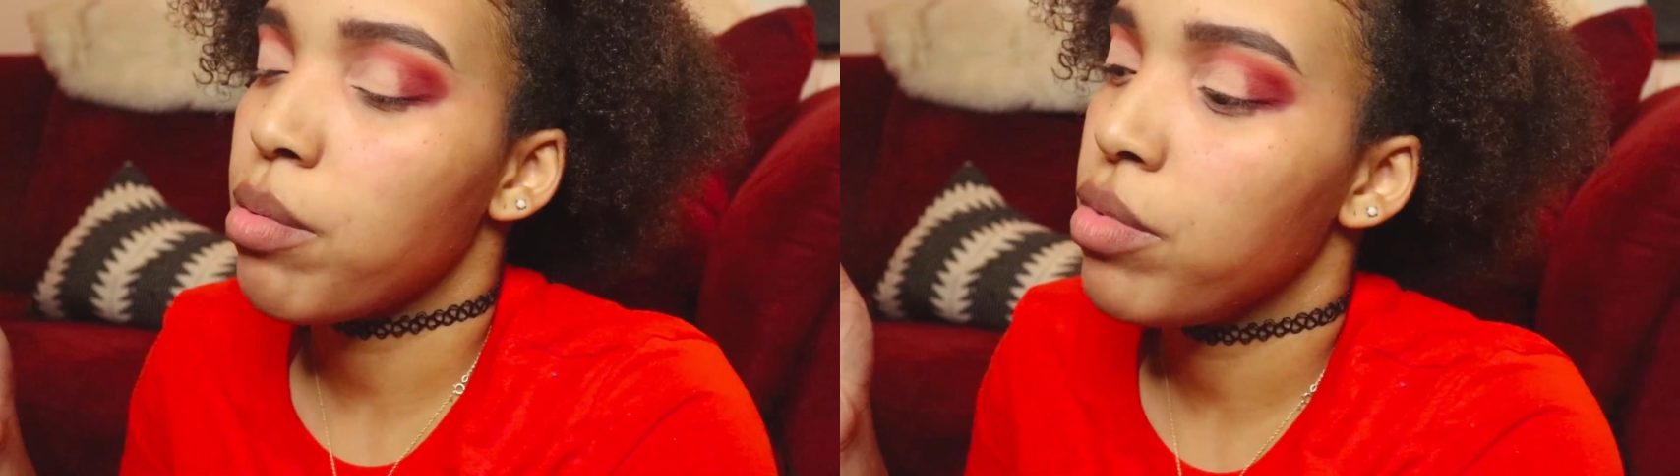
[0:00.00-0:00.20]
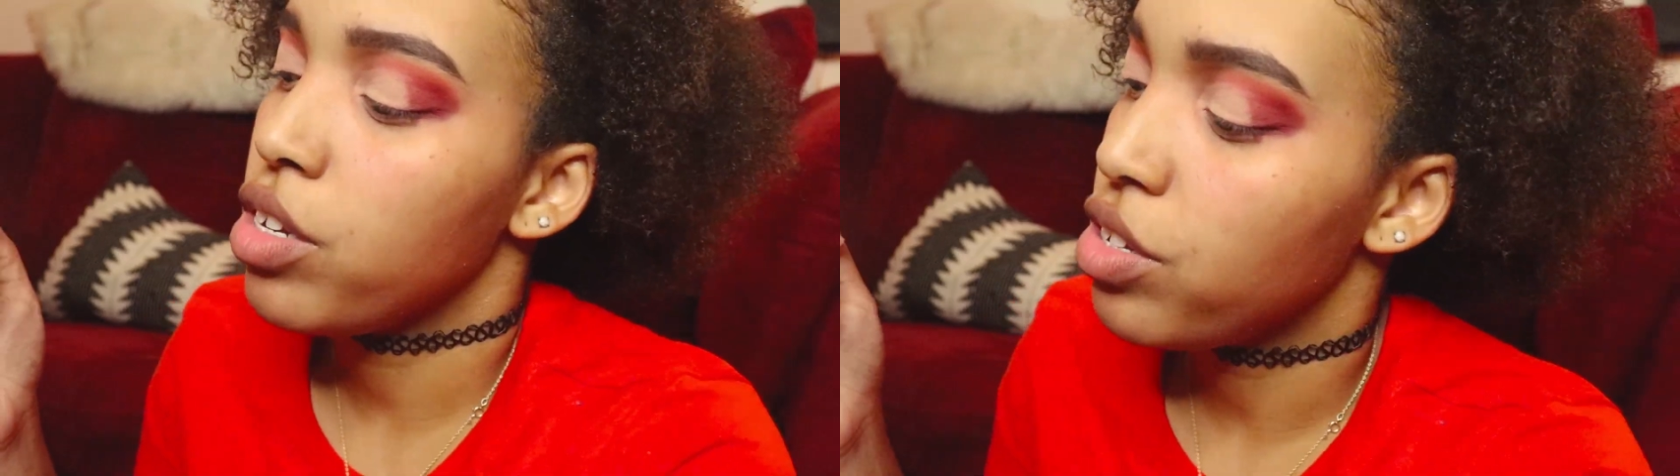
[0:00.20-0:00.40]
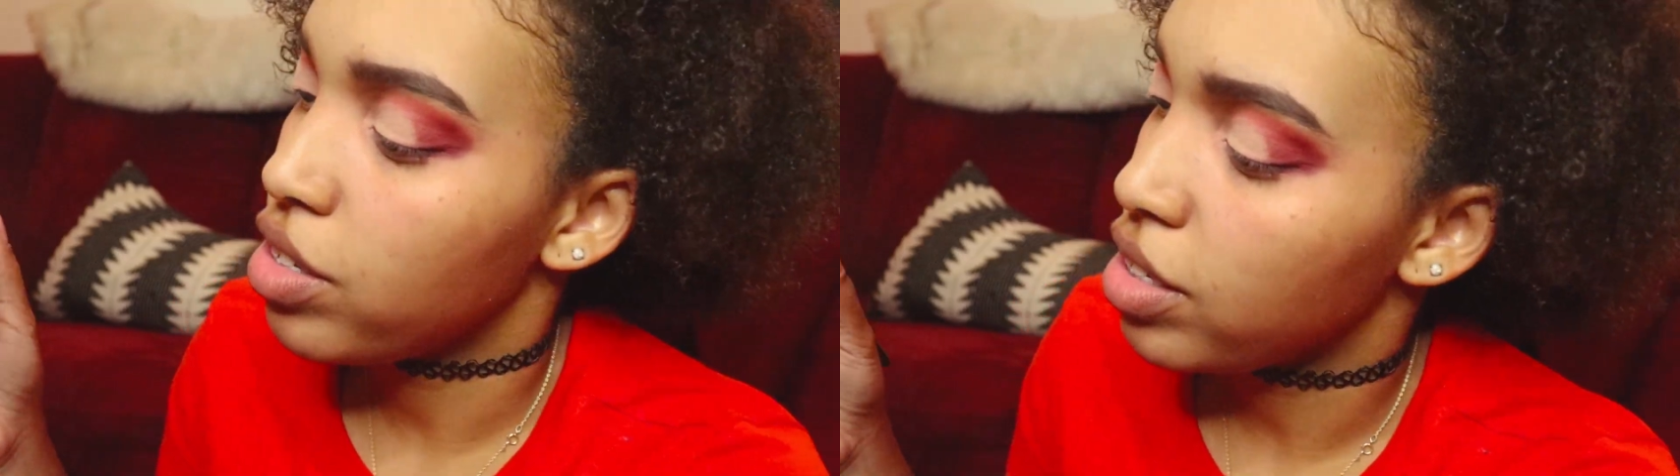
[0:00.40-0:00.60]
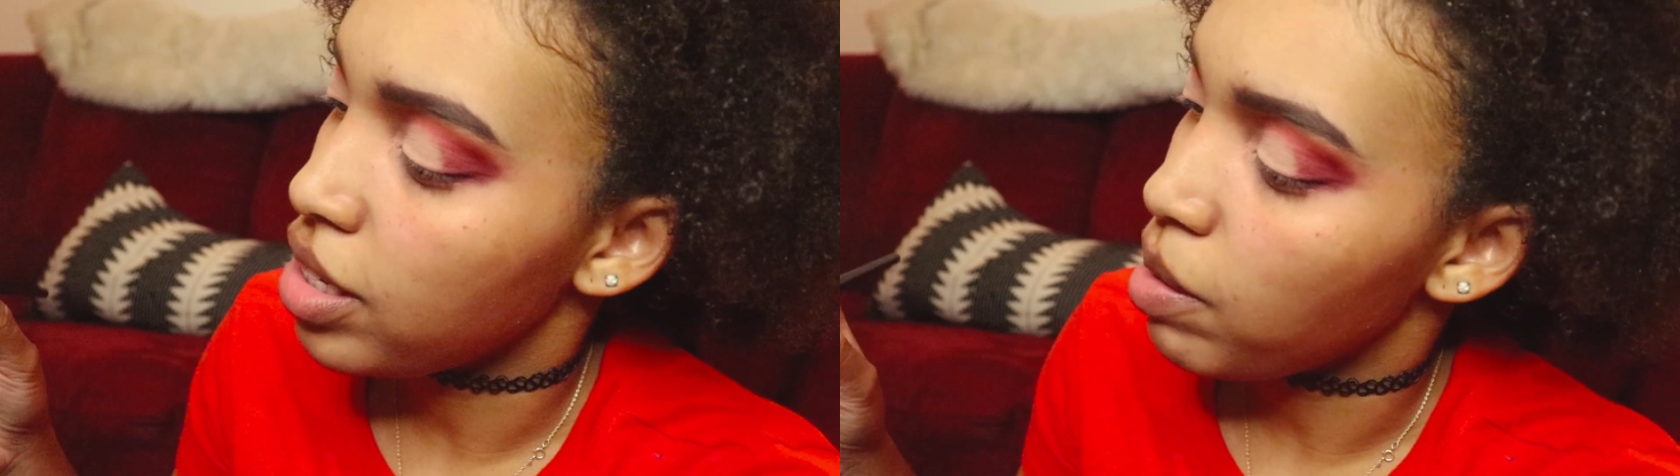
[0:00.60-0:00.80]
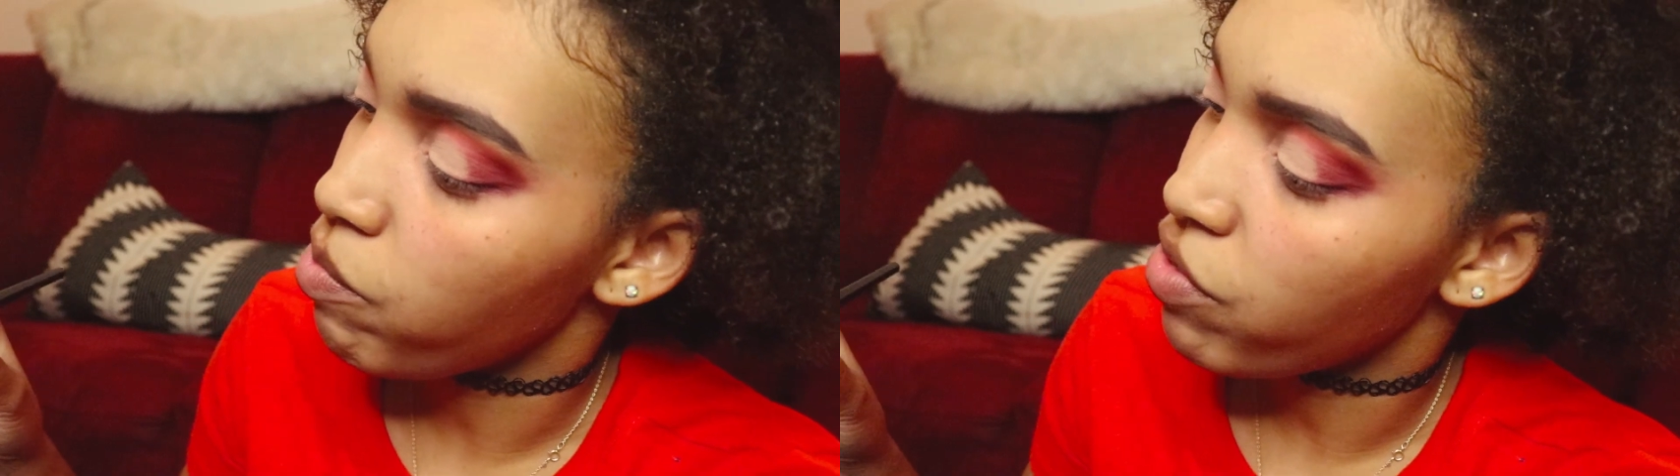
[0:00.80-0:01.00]
I'm going to use the
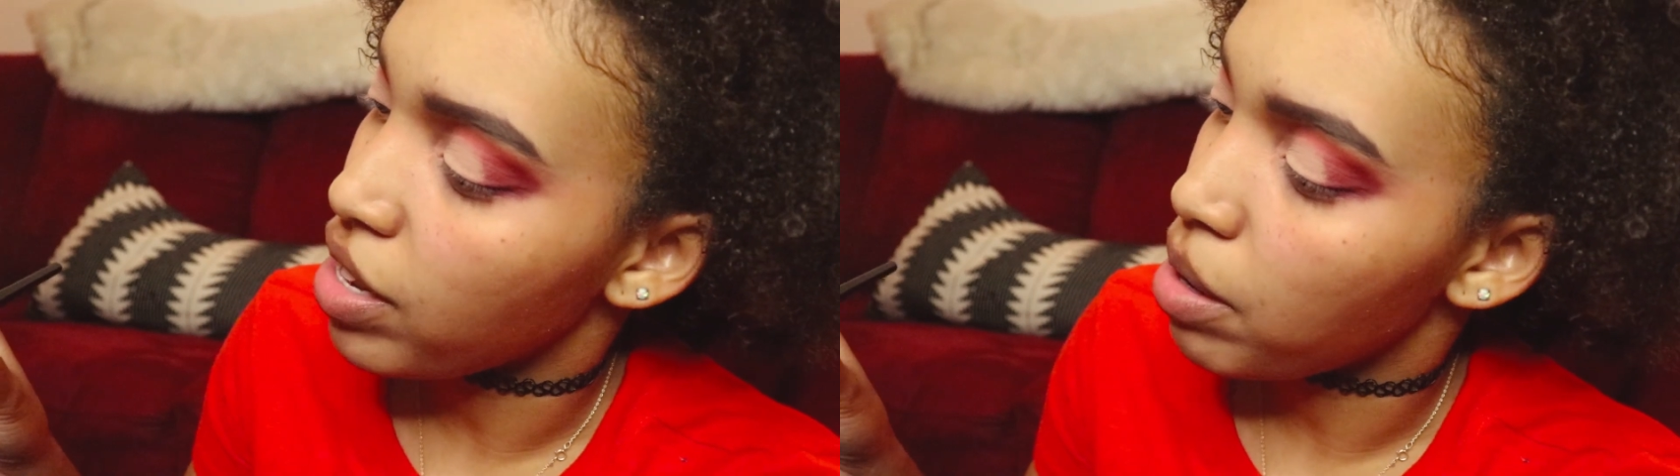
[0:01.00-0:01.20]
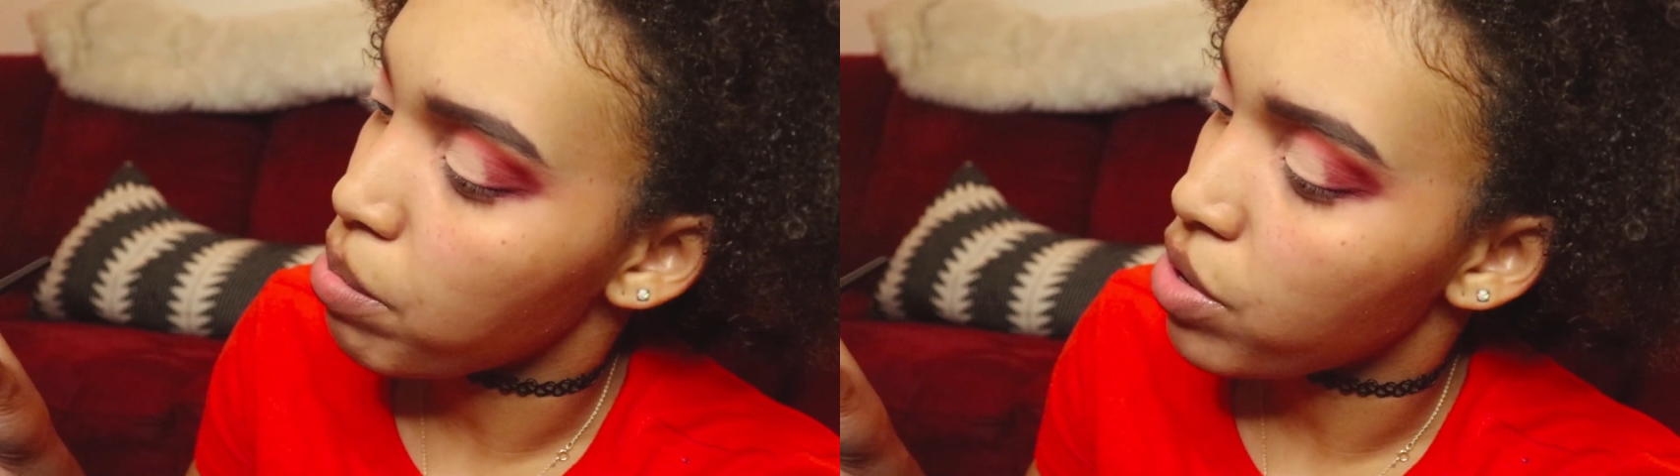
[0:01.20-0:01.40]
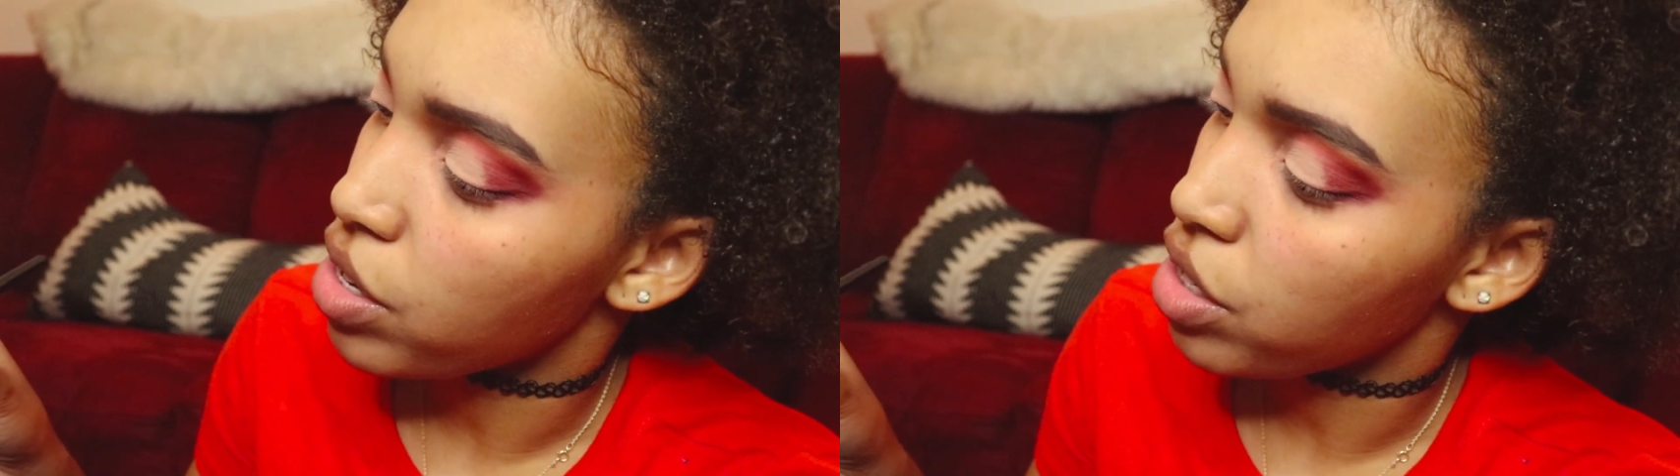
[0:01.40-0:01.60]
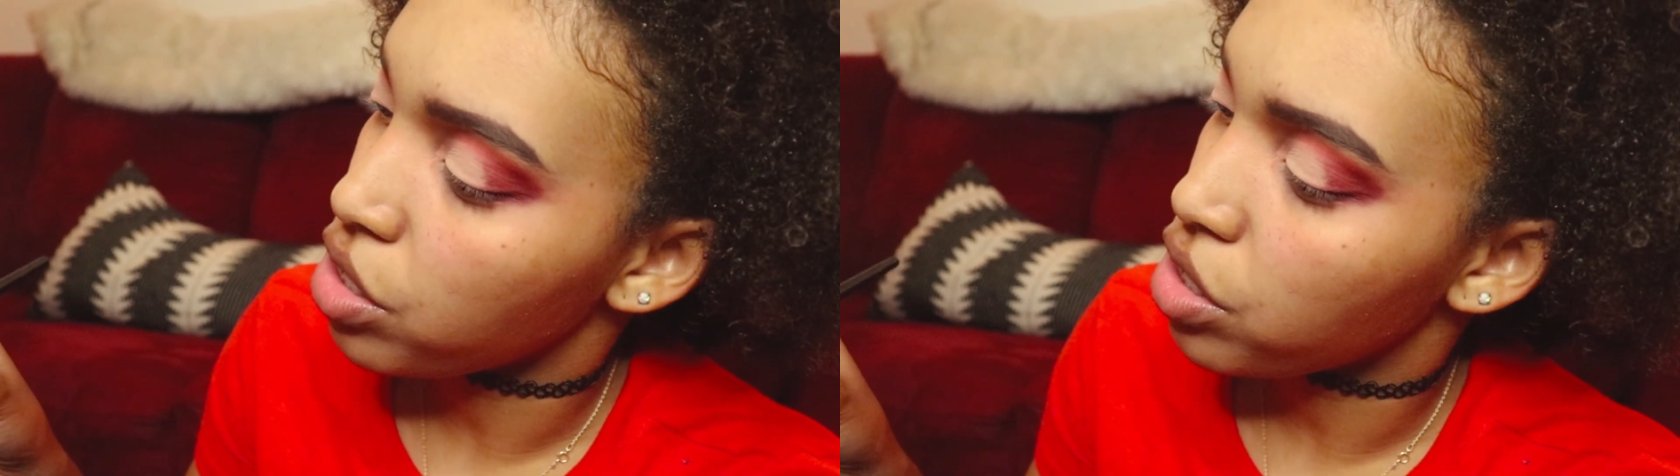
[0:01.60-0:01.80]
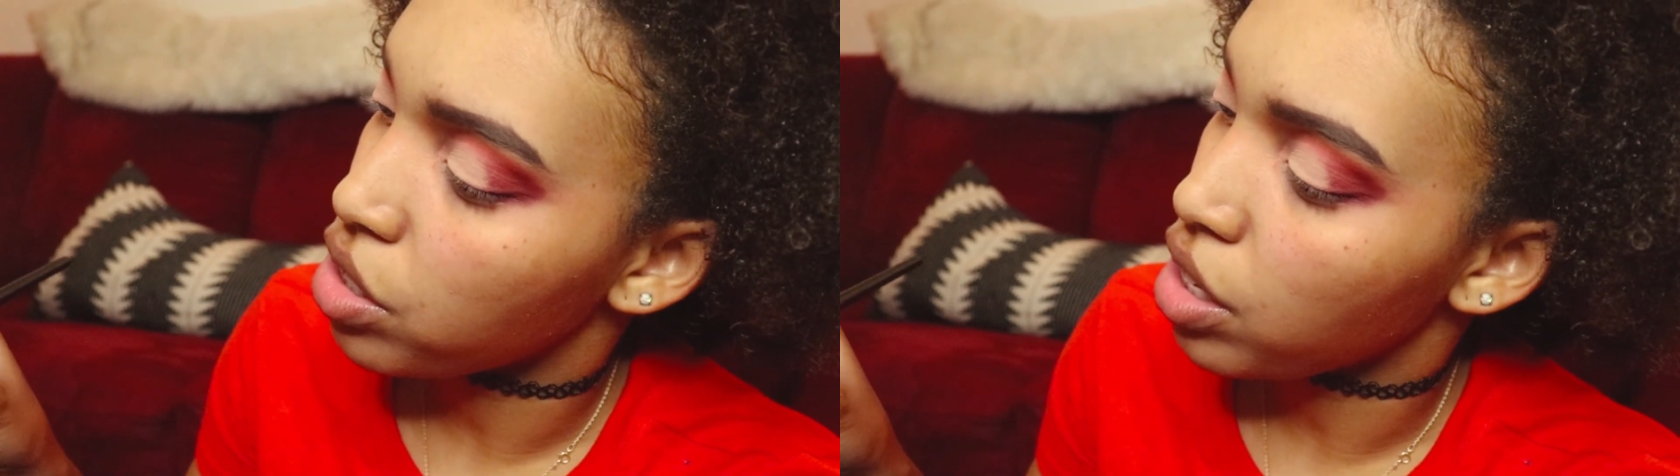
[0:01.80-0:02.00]
same flat
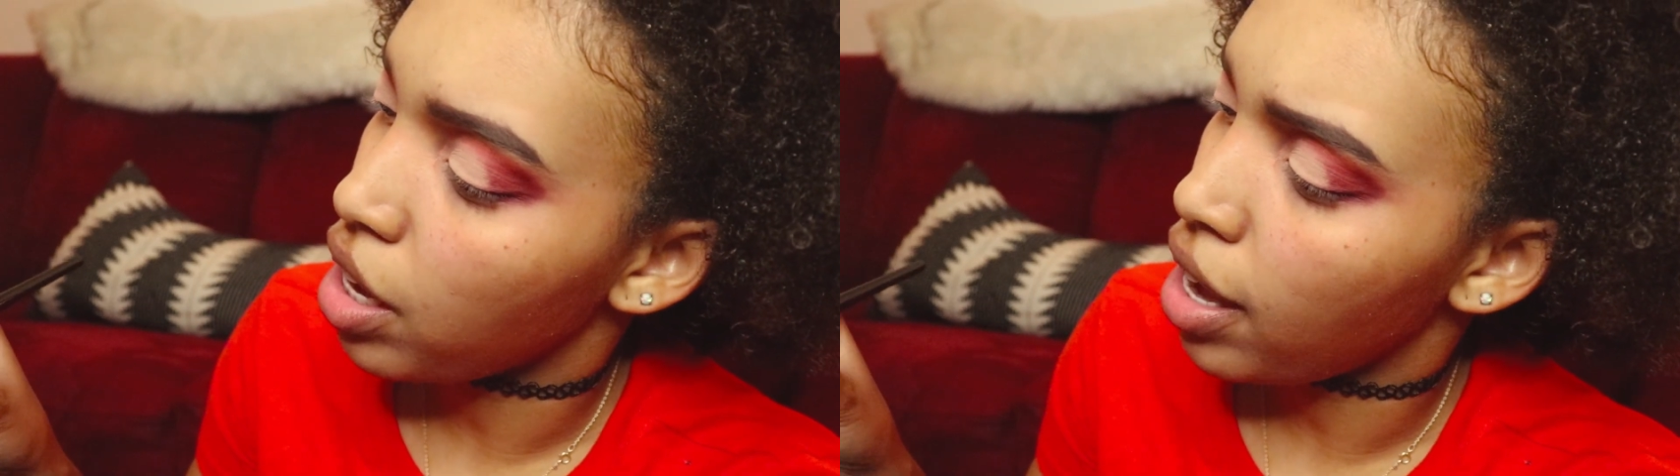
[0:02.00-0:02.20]
brush